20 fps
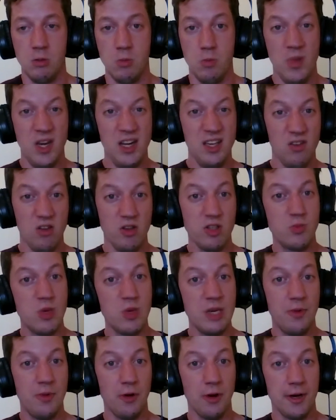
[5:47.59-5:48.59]
many of those
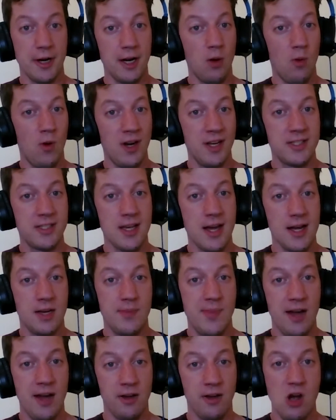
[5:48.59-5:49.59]
people are going to want to talk
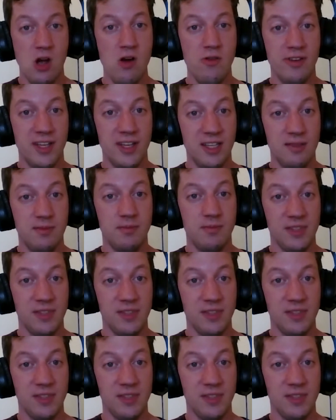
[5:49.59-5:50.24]
about COVID.